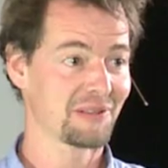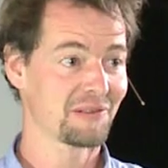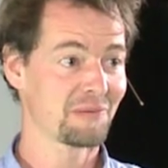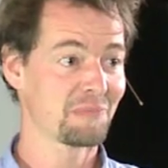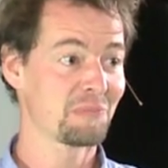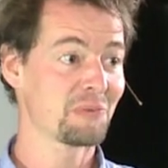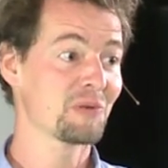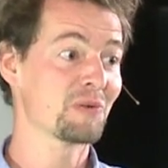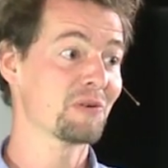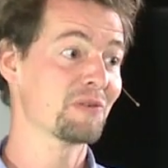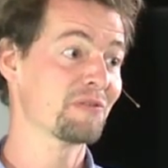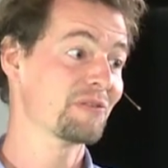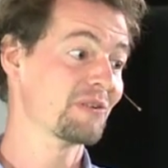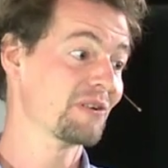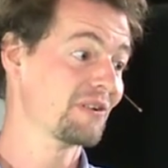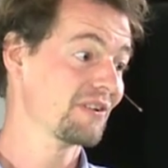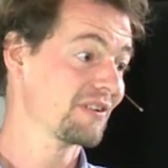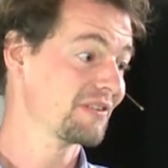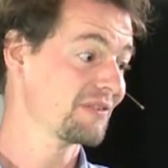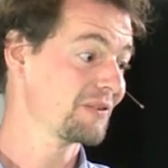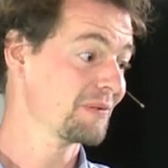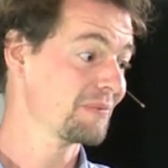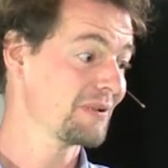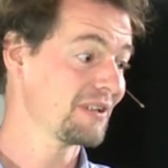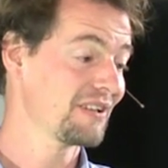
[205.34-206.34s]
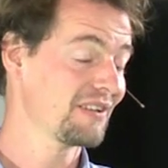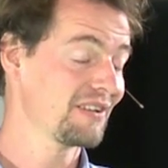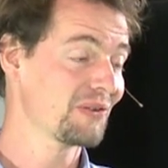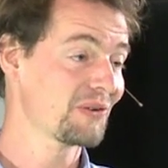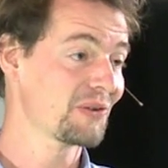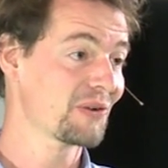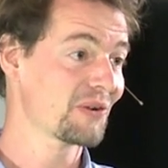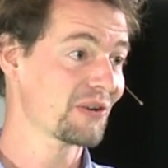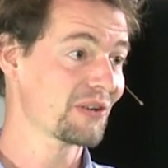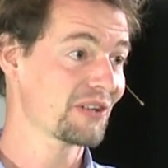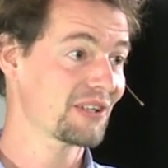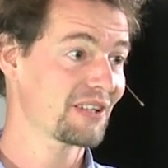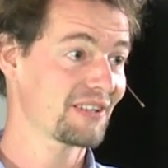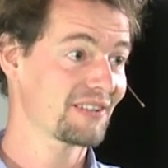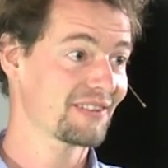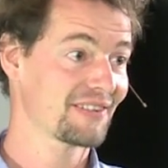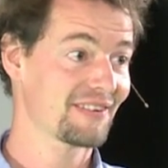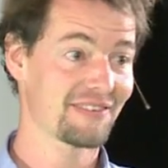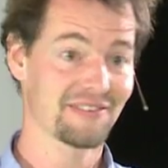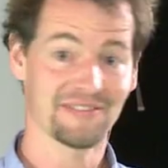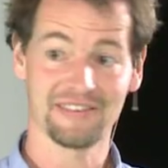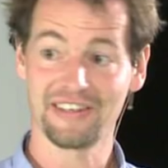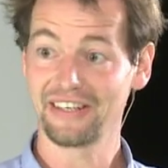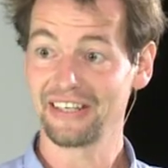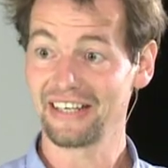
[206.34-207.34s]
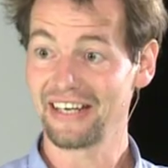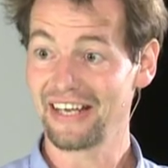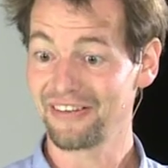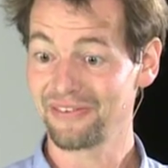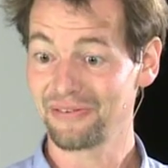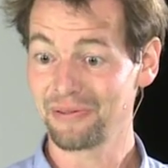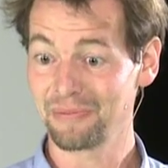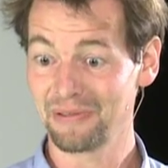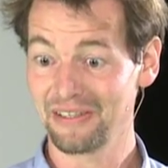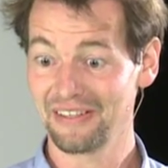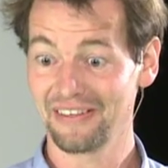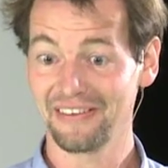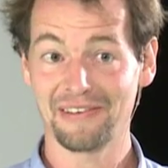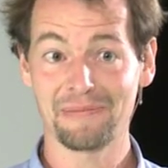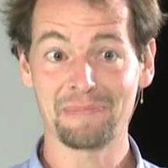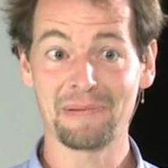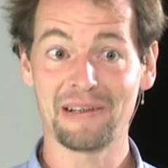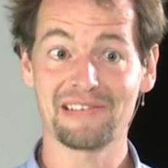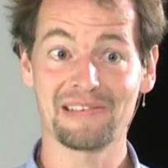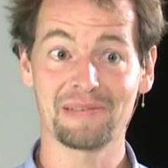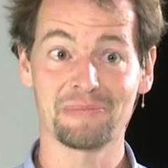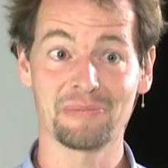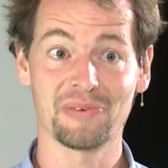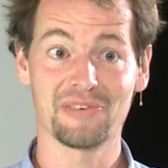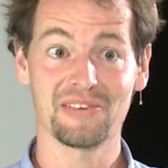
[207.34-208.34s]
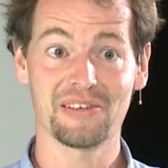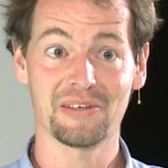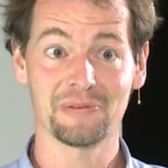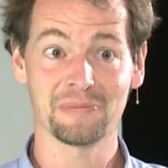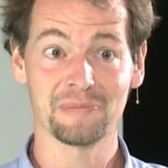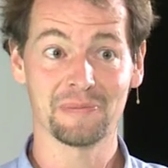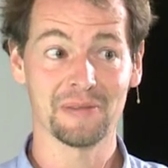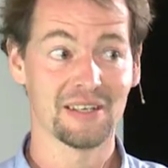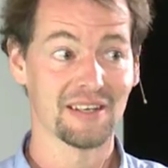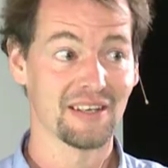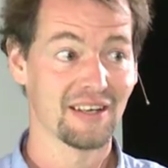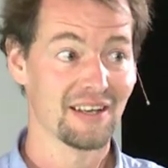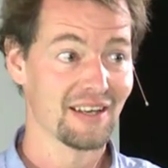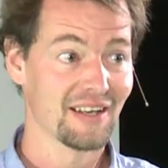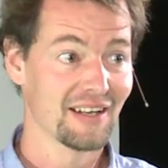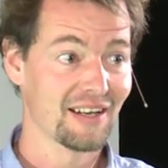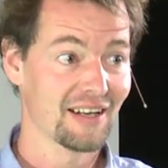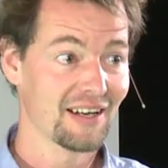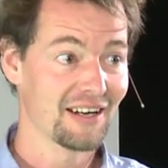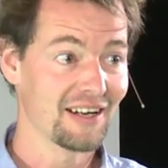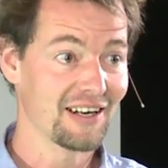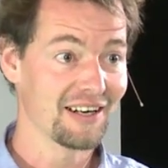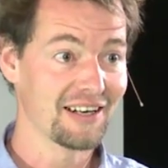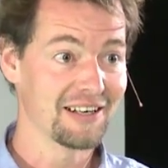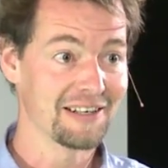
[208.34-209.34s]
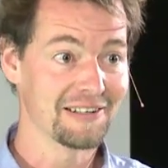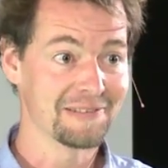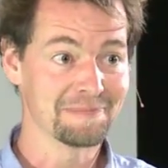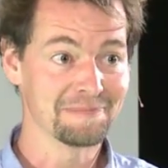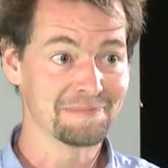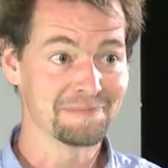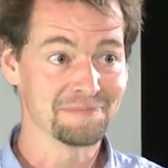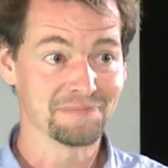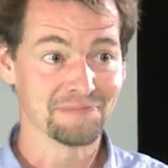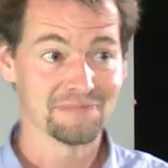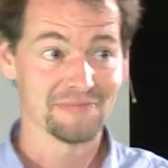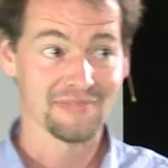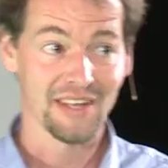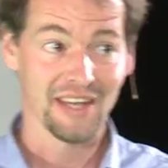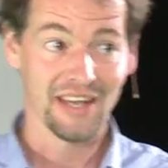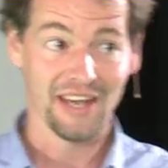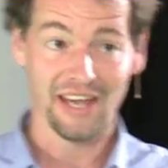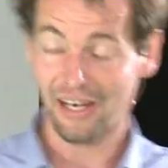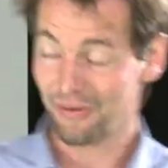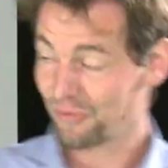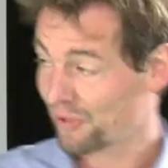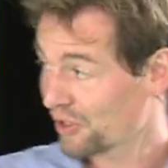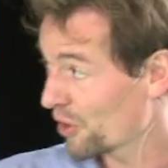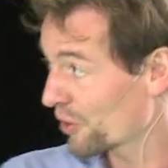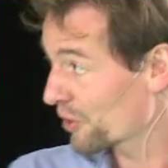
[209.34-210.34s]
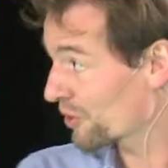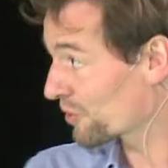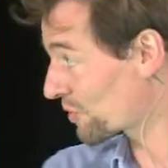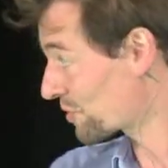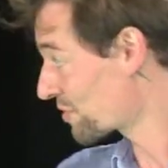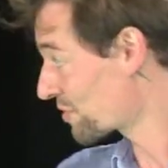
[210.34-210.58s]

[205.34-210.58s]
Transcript: it's, beautiful to be in New York. It's very nice to be in this special museum. Um, and we're going to